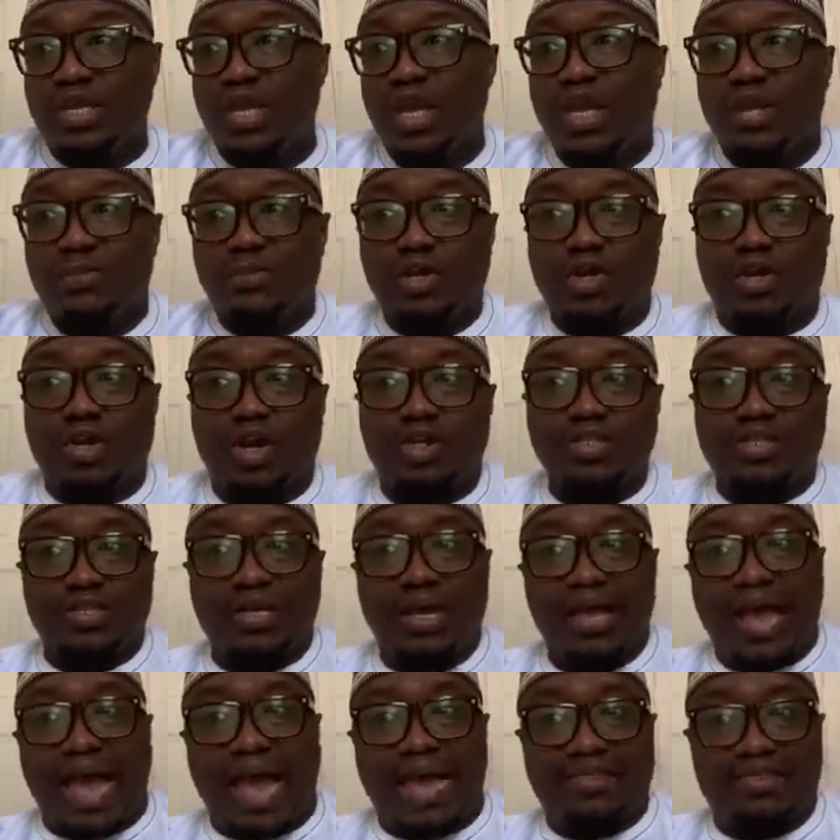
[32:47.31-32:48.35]
because
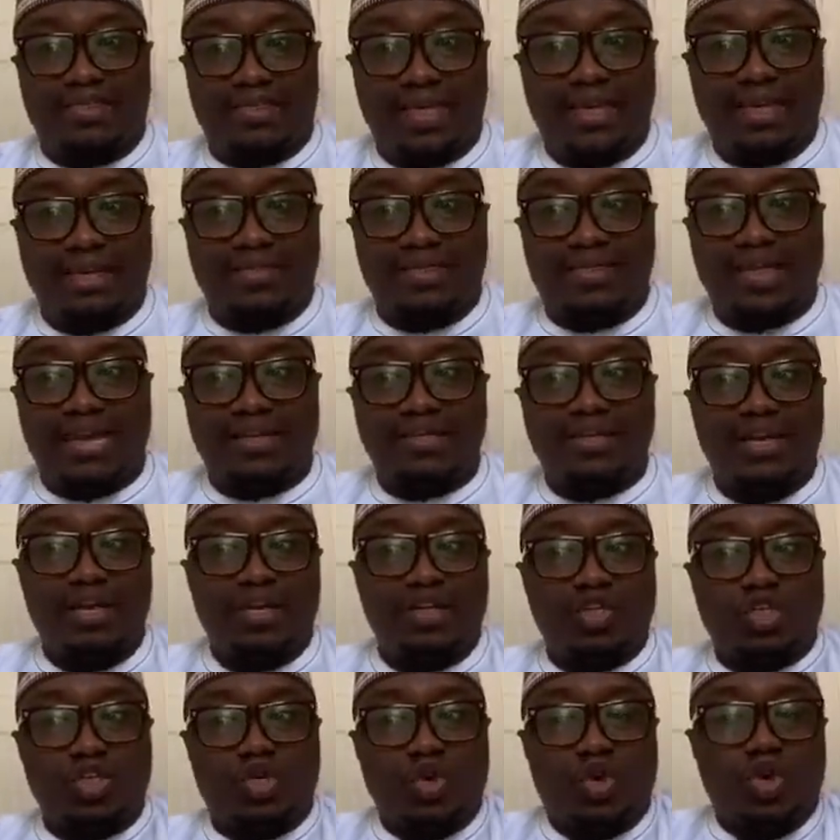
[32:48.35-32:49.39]
I think that
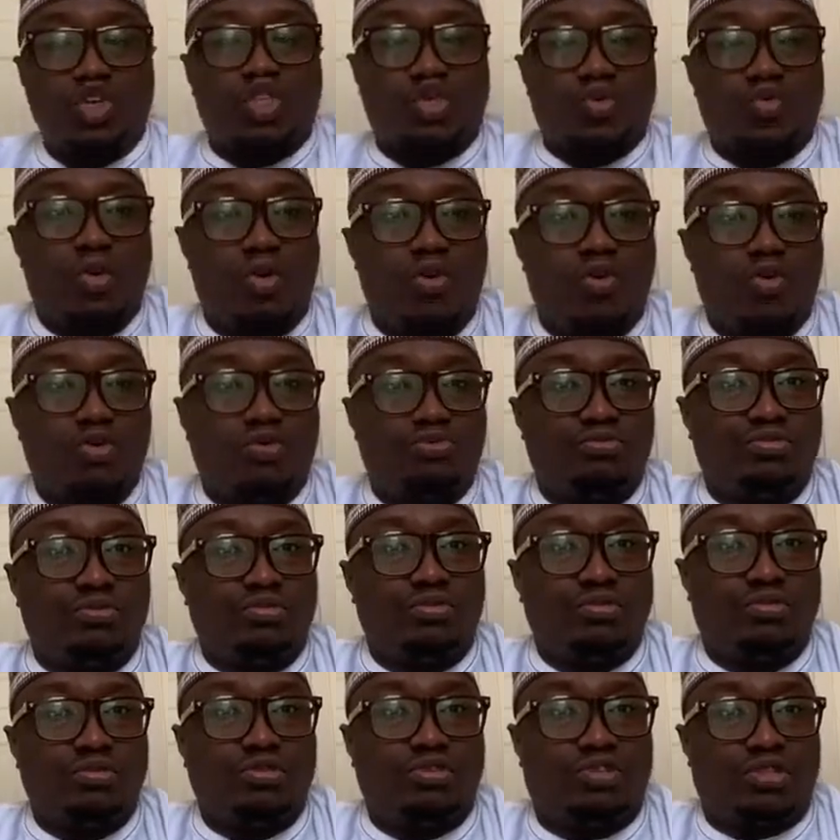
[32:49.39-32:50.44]
those who
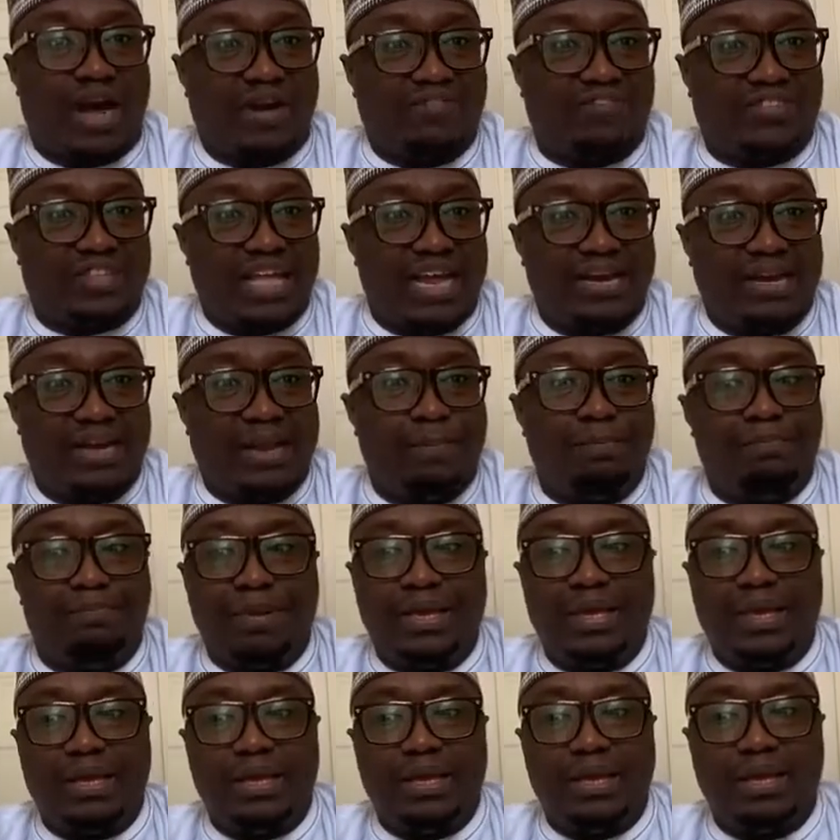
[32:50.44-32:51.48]
drafted the
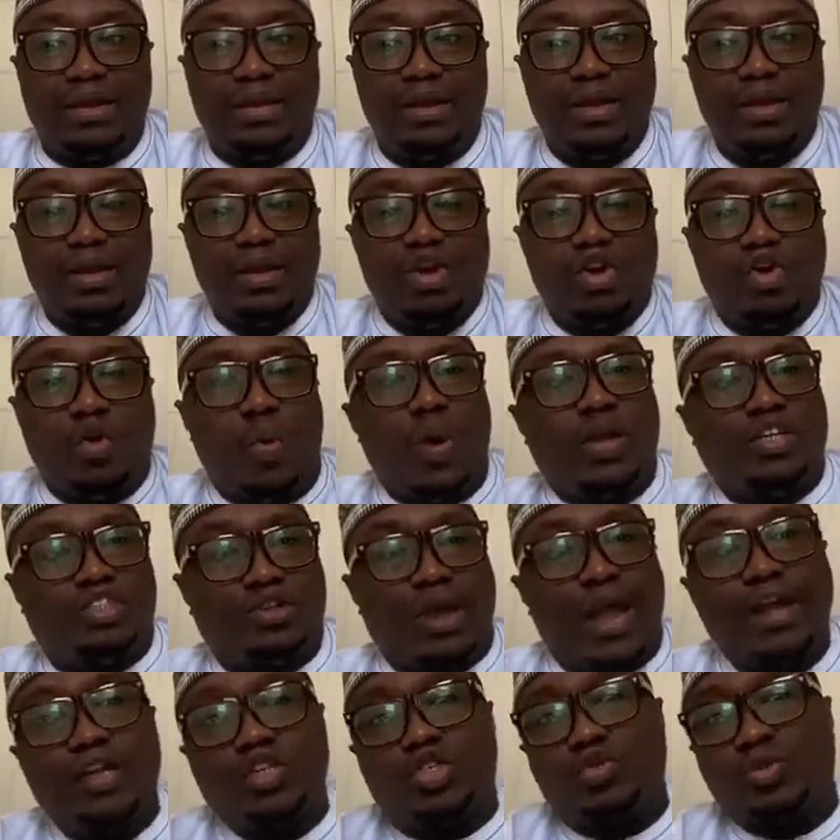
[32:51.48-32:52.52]
bill were
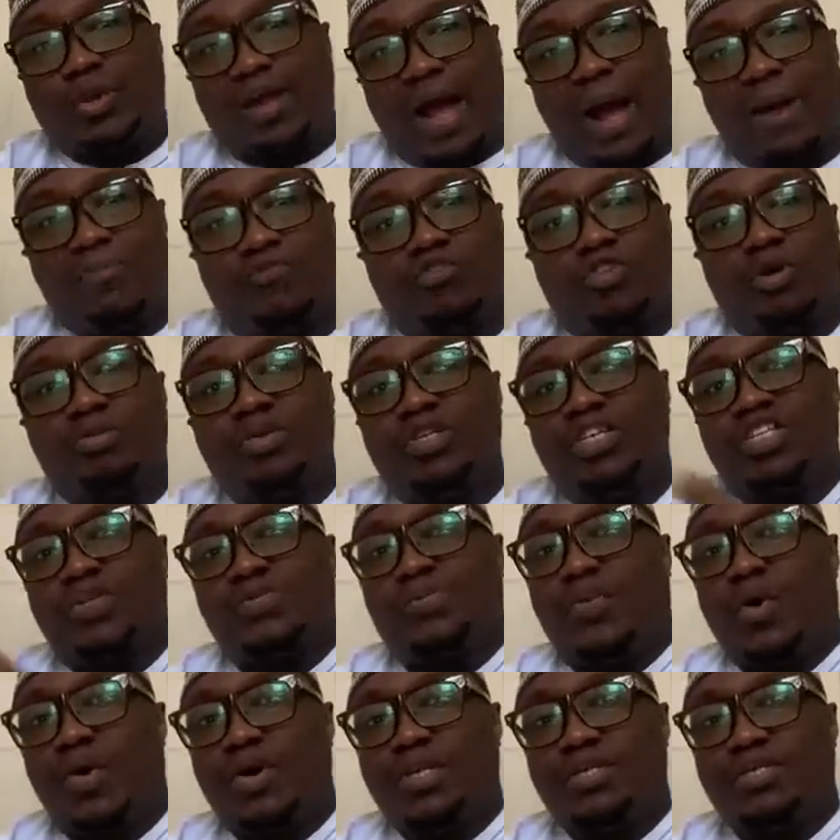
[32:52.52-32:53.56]
trying to come from this
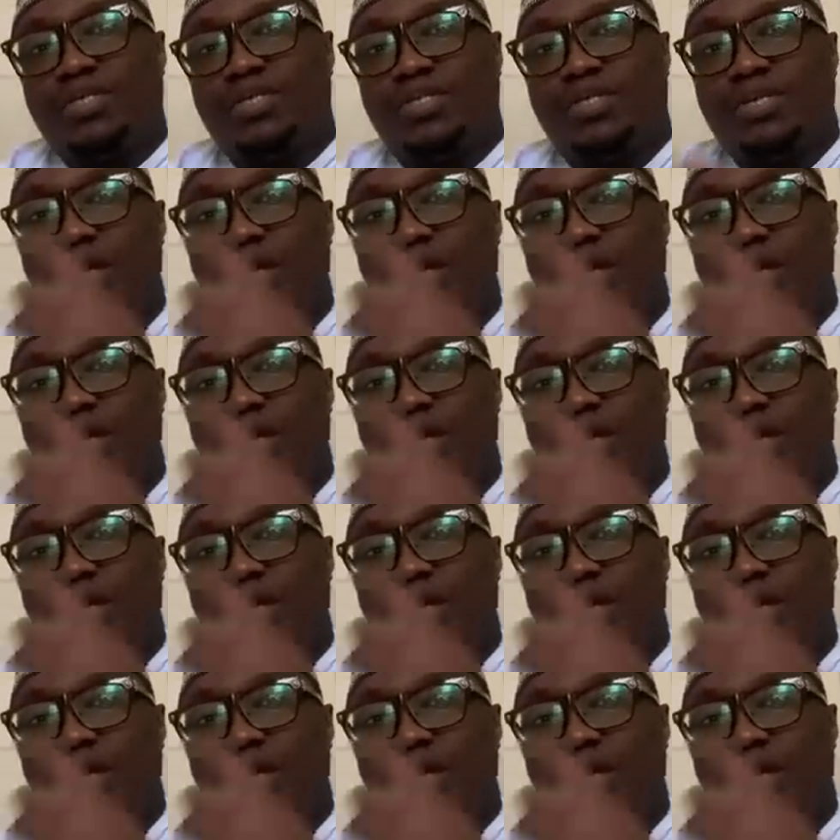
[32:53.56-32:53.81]
point,